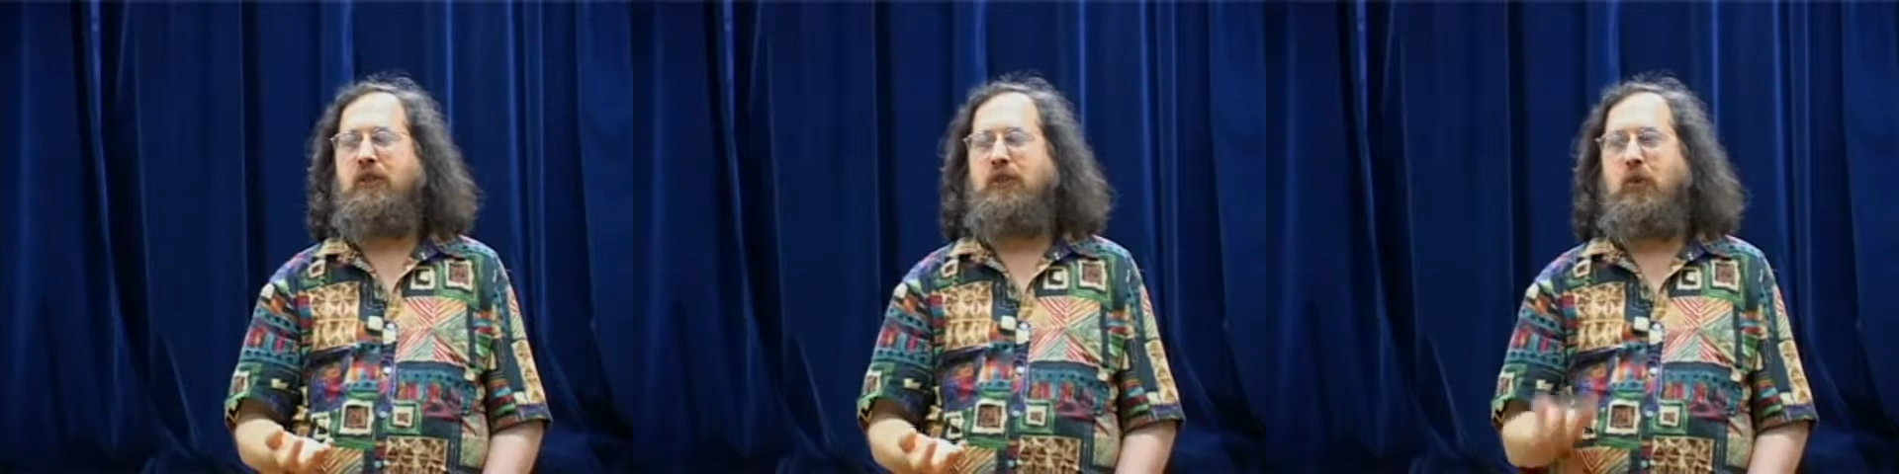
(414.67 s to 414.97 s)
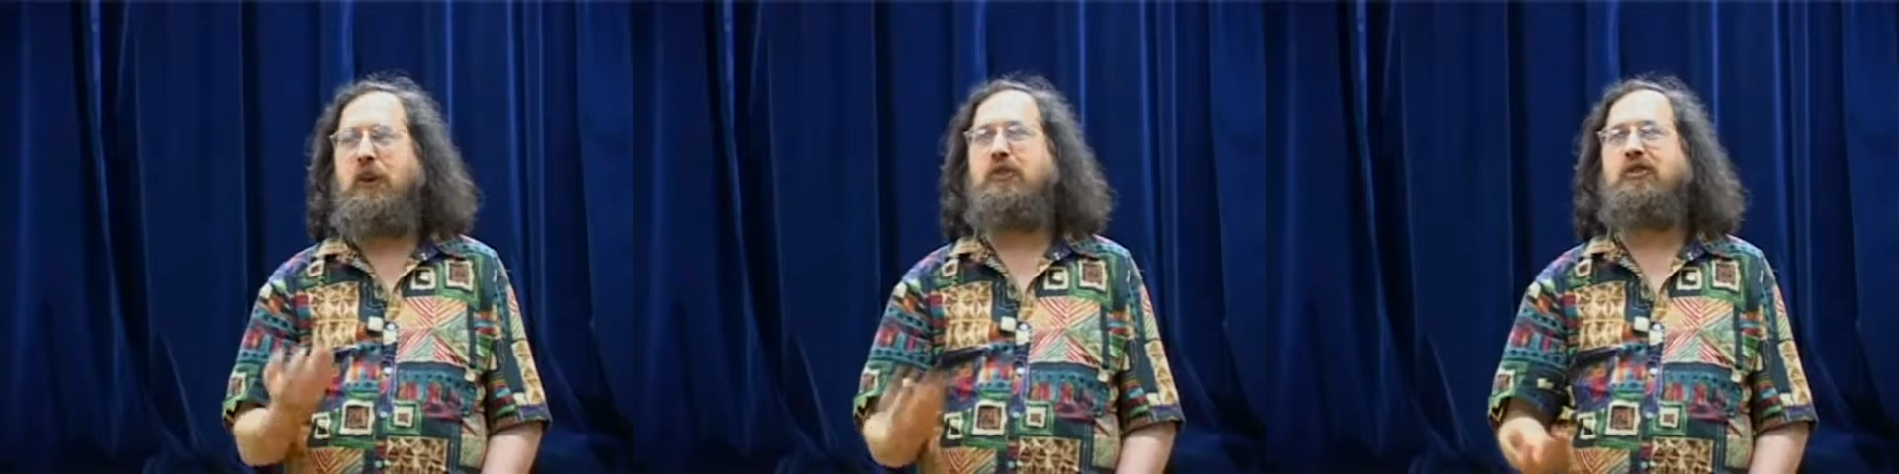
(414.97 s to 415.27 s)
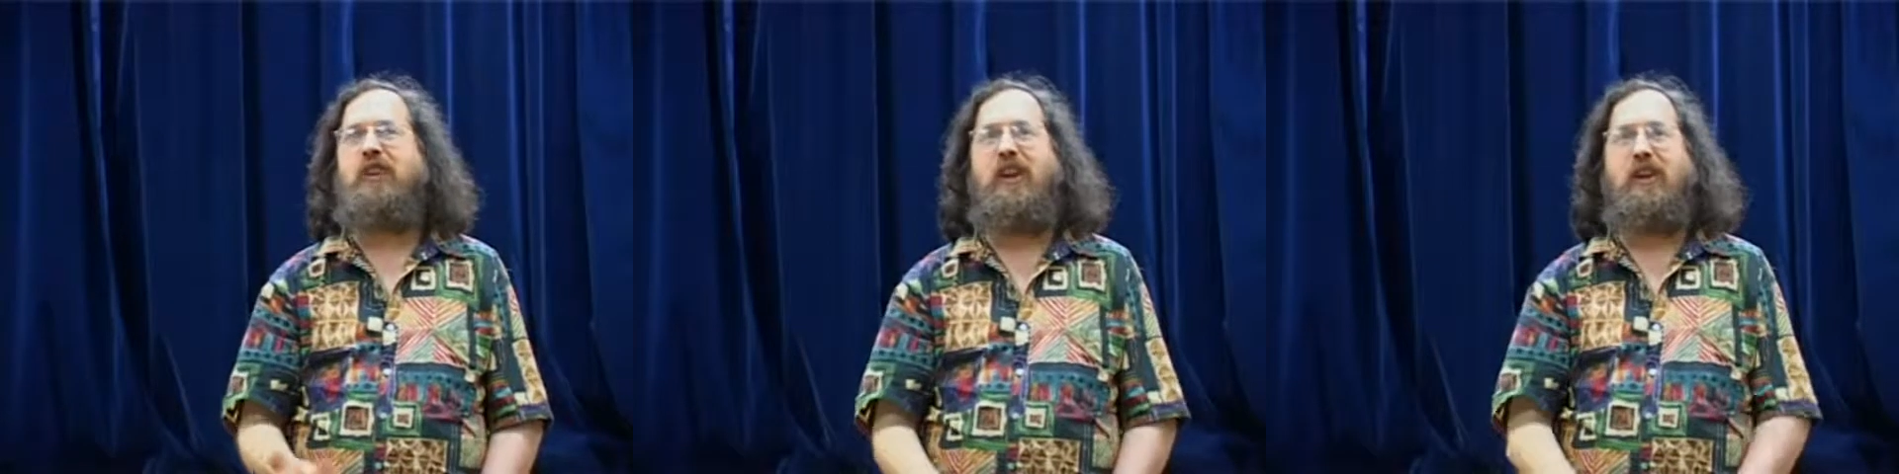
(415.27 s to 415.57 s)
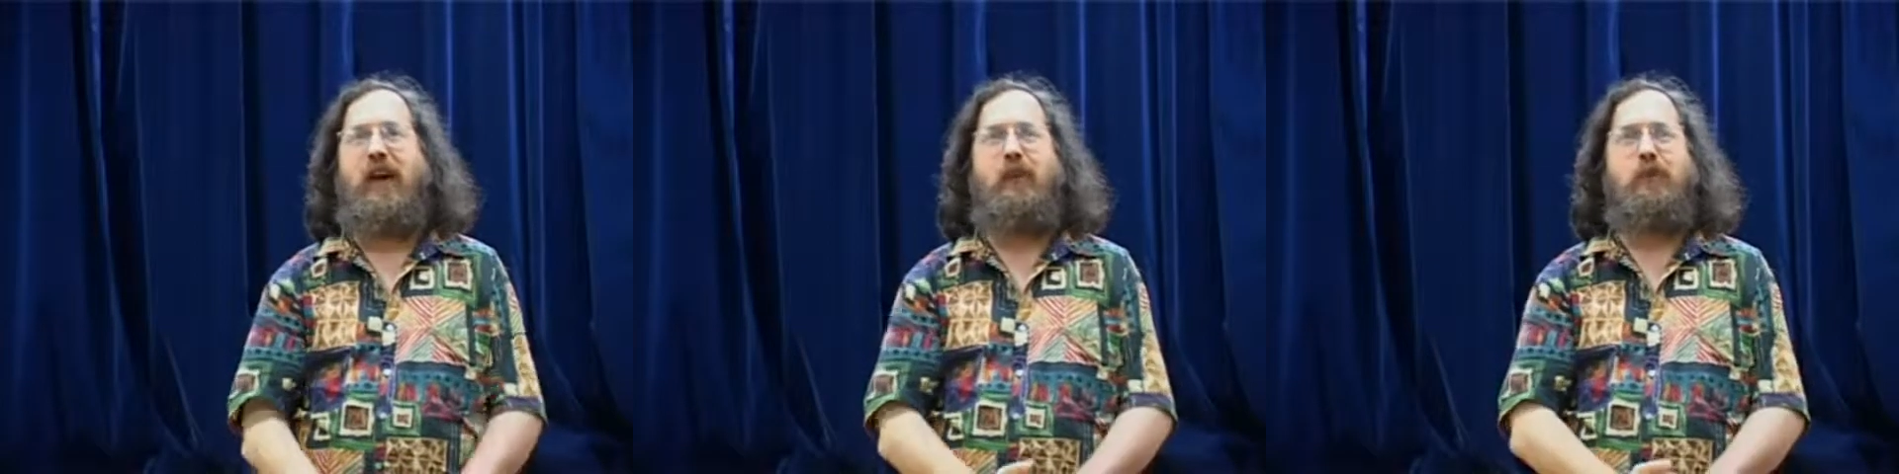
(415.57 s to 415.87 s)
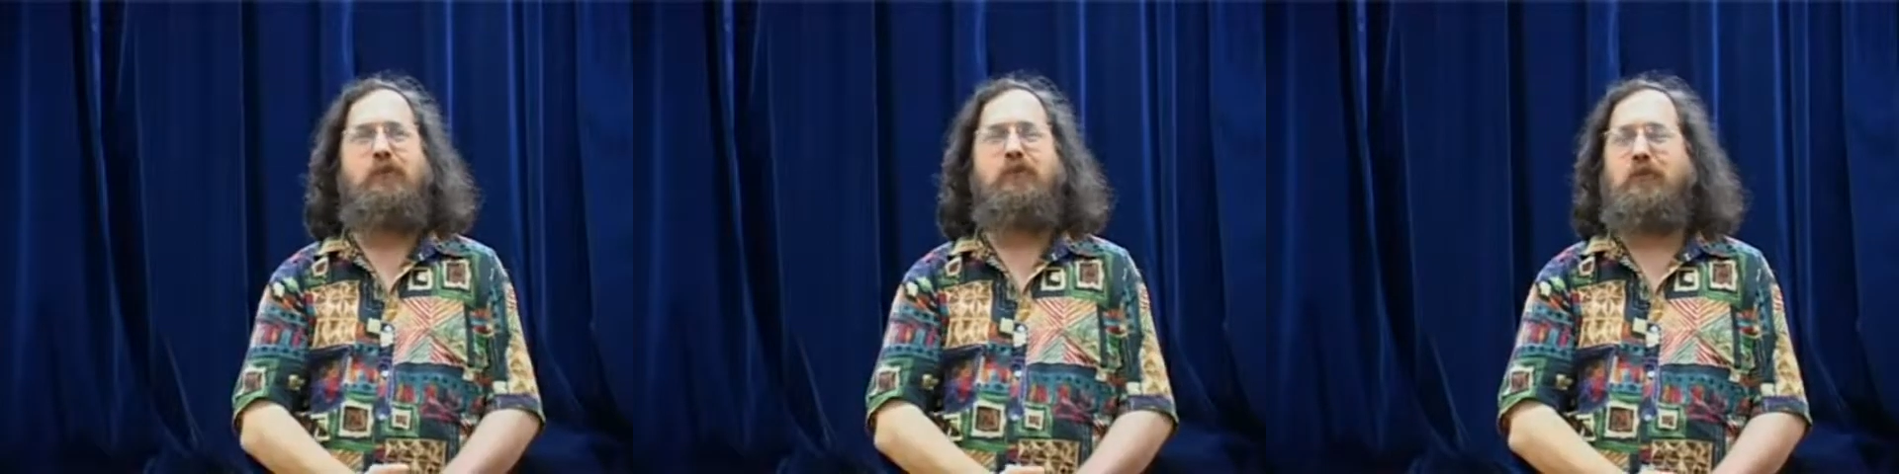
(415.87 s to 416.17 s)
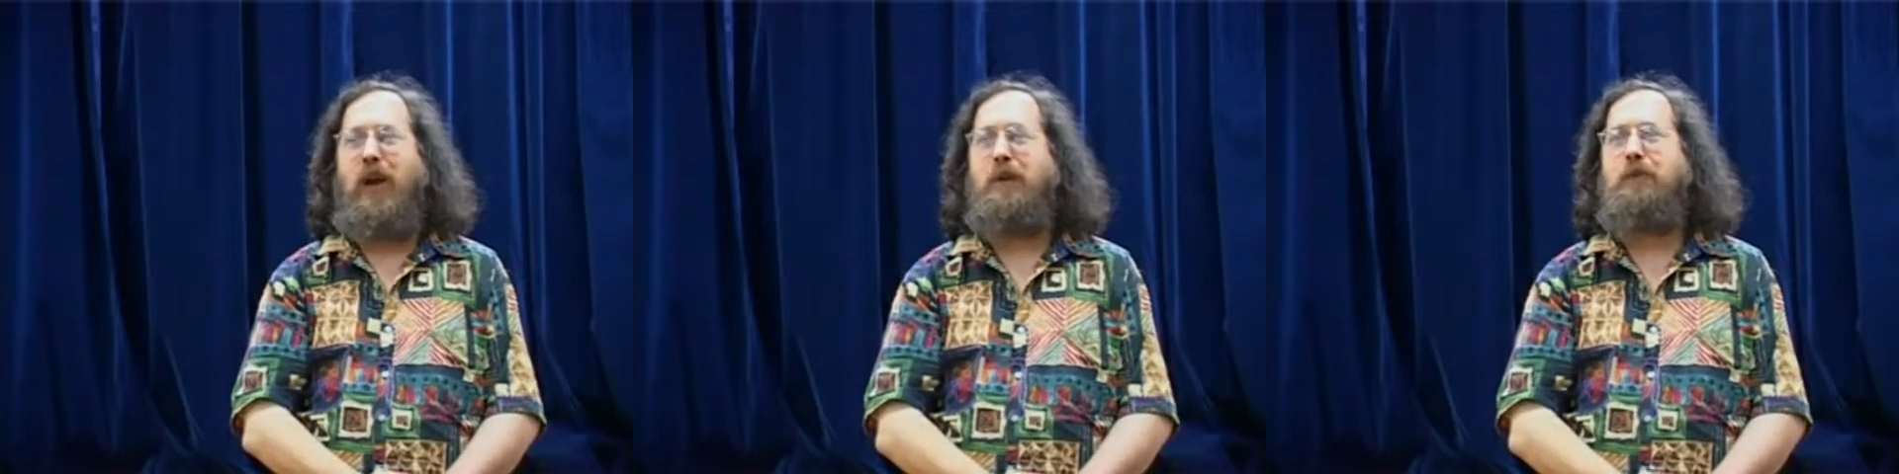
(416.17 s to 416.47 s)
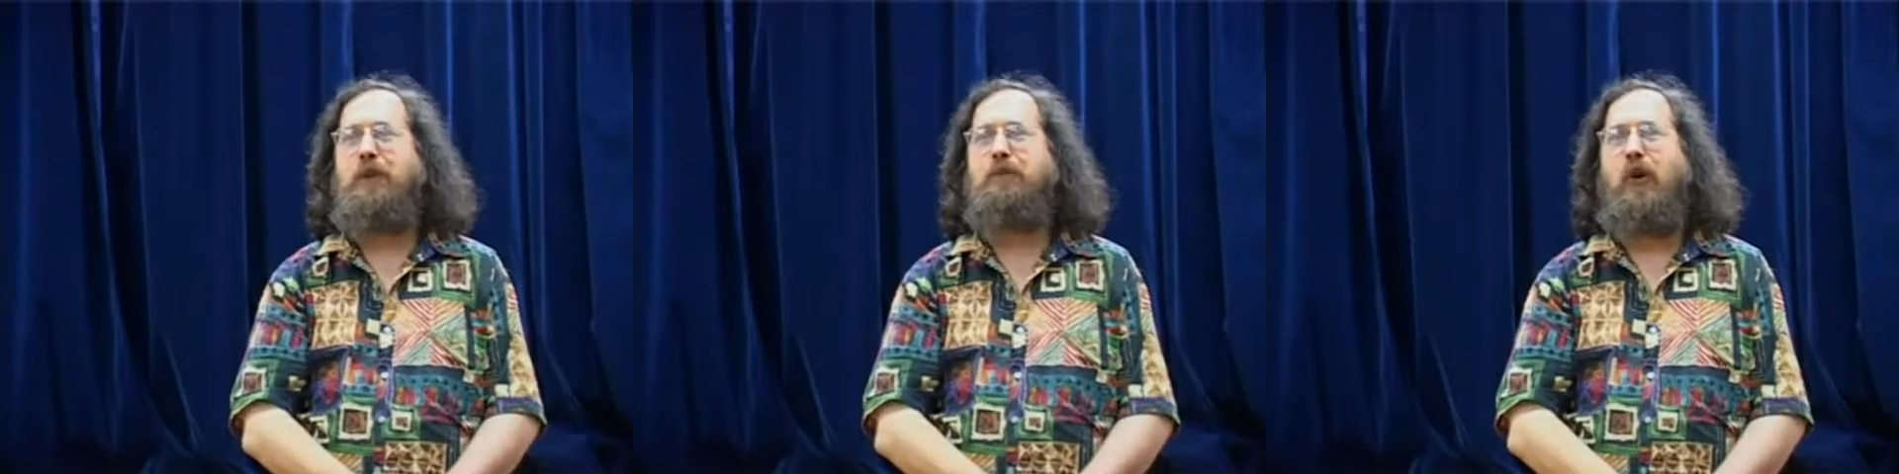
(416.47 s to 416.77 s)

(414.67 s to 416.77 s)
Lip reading: you understand how to write a big